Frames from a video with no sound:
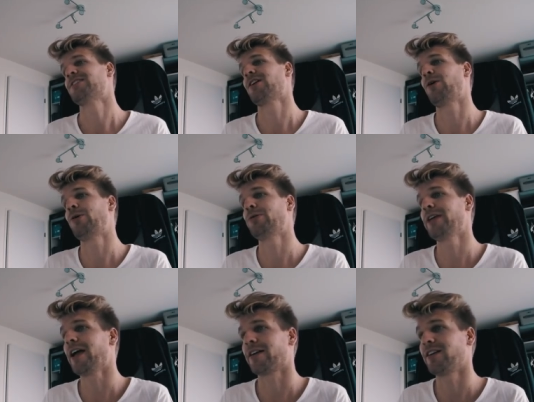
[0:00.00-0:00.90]
So
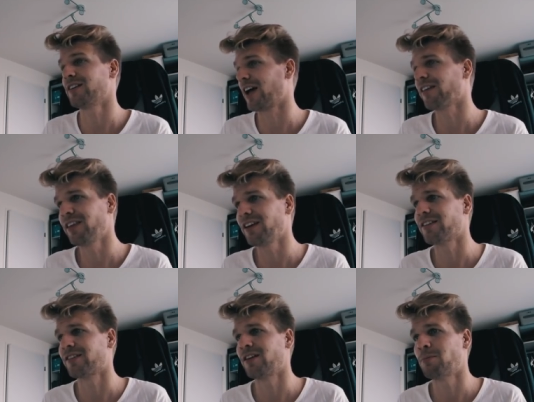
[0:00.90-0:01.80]
yeah, I think
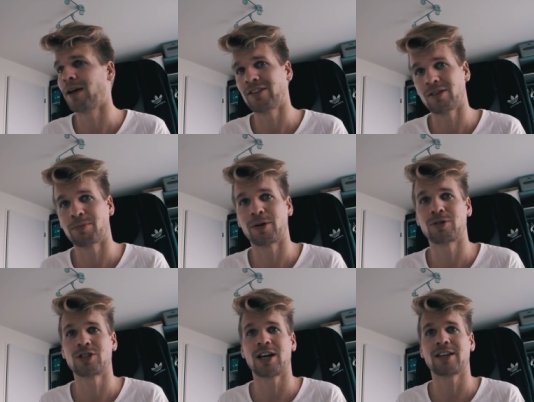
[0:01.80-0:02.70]
it's an amazing
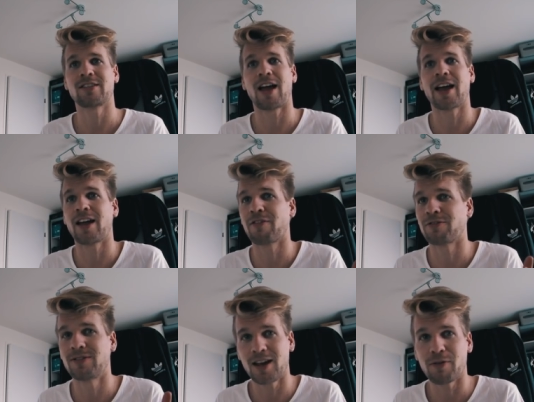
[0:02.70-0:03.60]
project. I
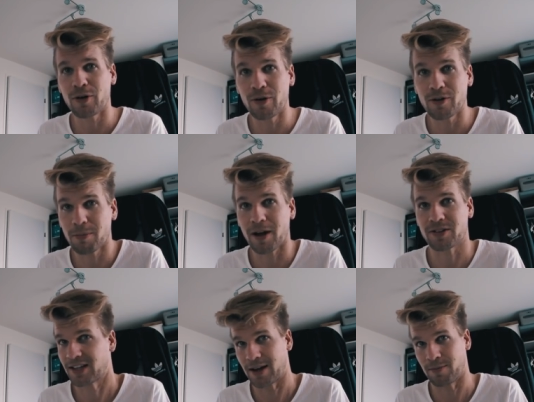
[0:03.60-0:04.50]
have never heard
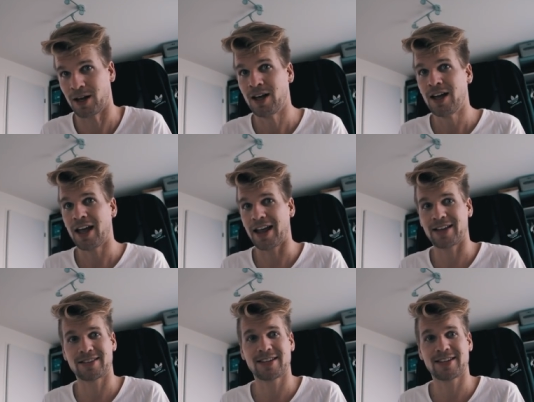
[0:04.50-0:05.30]
about them, and